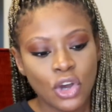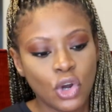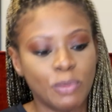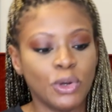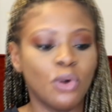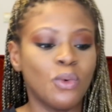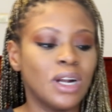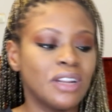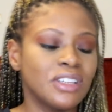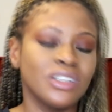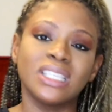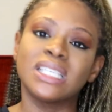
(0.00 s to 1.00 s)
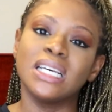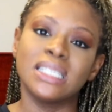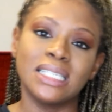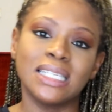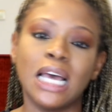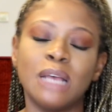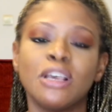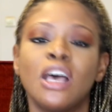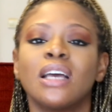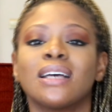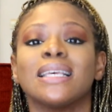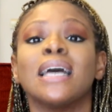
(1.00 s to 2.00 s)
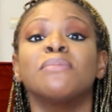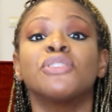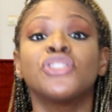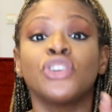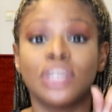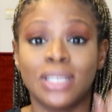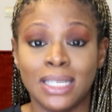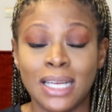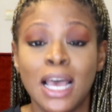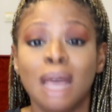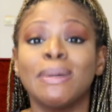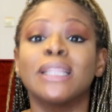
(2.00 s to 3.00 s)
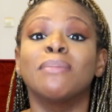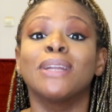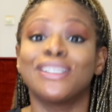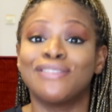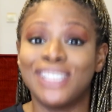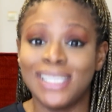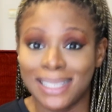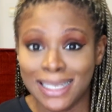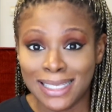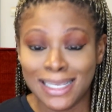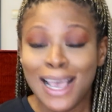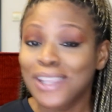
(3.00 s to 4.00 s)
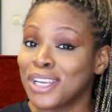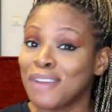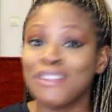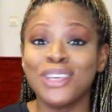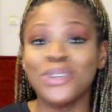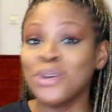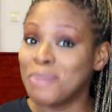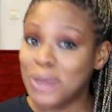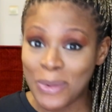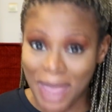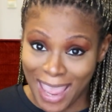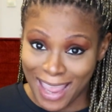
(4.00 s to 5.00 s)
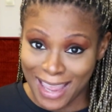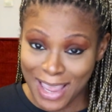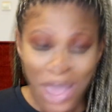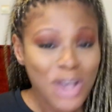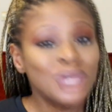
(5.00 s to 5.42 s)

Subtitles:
Hope you're all well in these uncertain times, because I am certain by the blood of Jesus that everything's going to be okay.